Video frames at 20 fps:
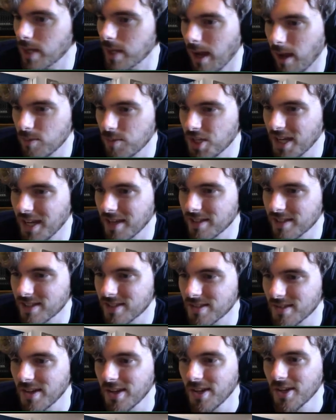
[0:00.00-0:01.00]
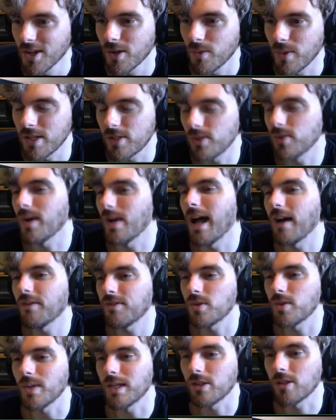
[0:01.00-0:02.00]
objects, we do
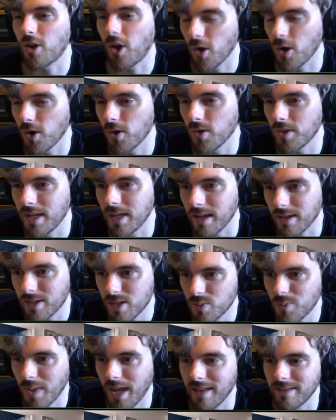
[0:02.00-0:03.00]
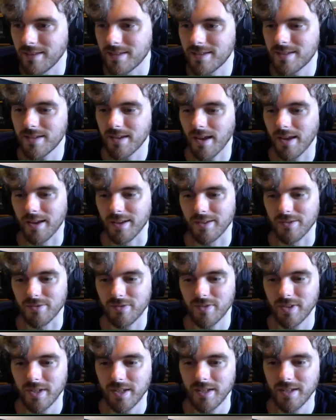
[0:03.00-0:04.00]
have to incur the expense
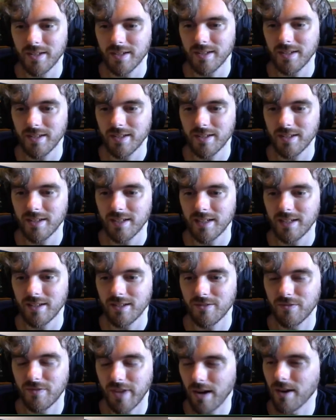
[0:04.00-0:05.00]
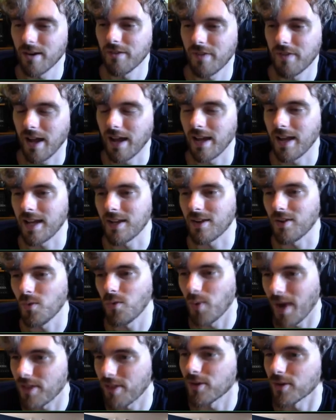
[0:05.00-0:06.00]
of
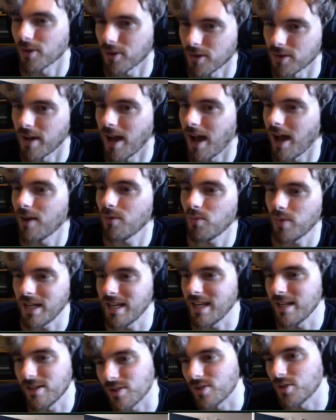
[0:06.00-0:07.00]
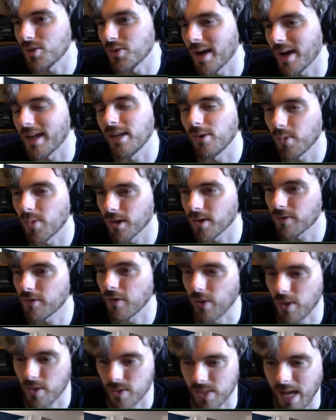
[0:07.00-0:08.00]
verifying whether or not we need to do any work
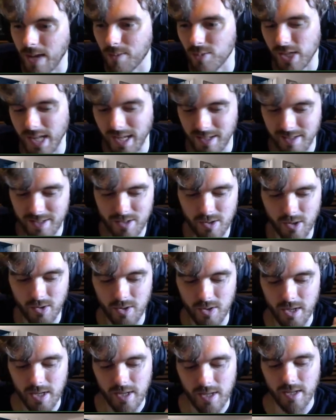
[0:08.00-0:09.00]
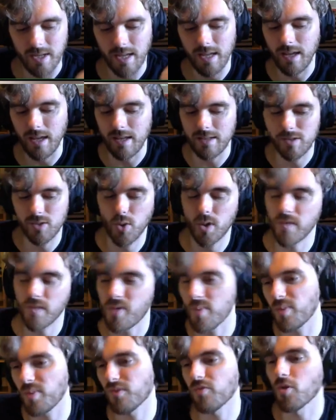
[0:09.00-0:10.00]
for those objects. So it's sort of
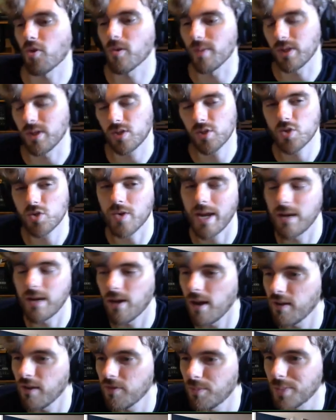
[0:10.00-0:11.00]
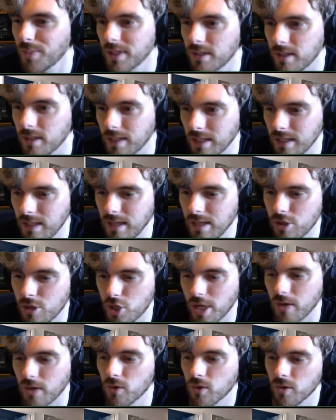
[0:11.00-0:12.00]
a performance trade-off, but in
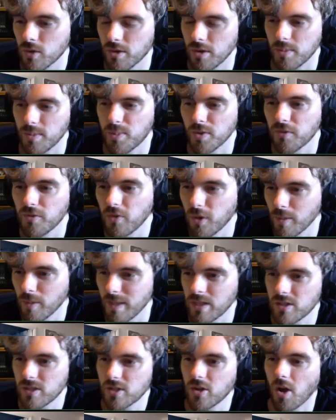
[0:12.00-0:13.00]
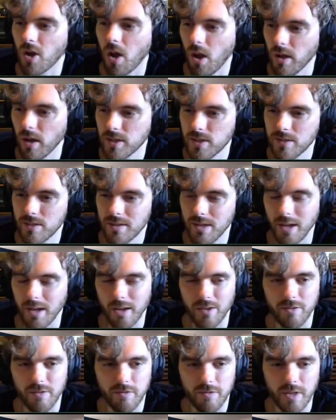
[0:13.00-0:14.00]
general, the performance cost
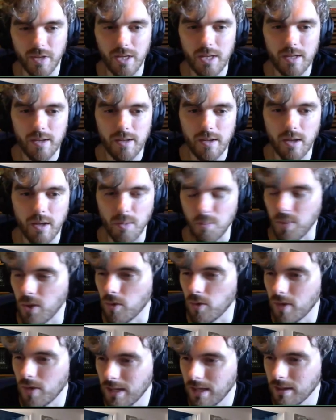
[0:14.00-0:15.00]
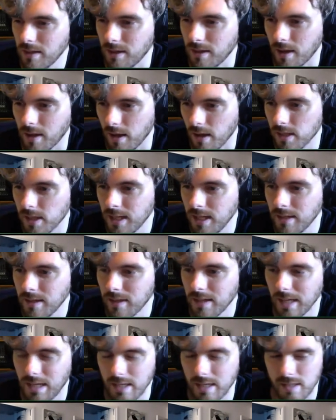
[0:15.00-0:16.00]
of computing the
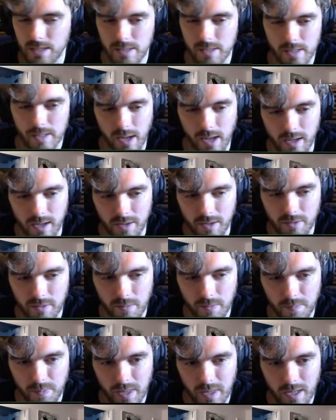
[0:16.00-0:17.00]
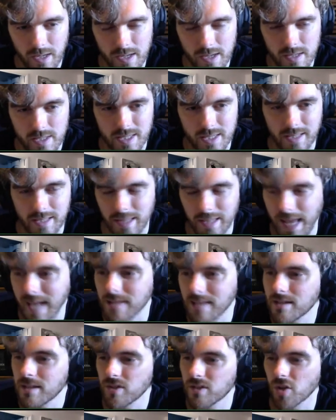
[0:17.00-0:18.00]
culling is
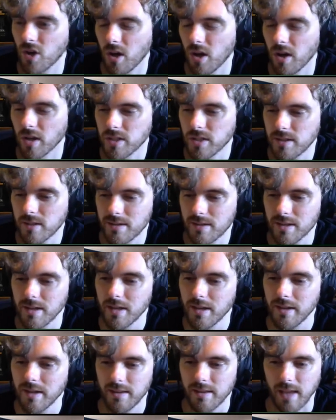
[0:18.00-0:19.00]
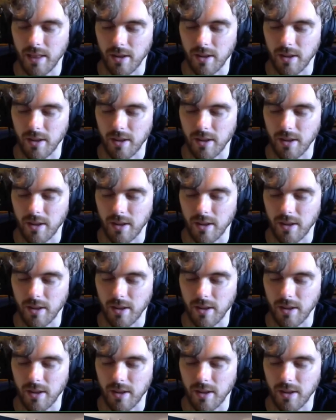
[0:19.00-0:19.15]
less cost than the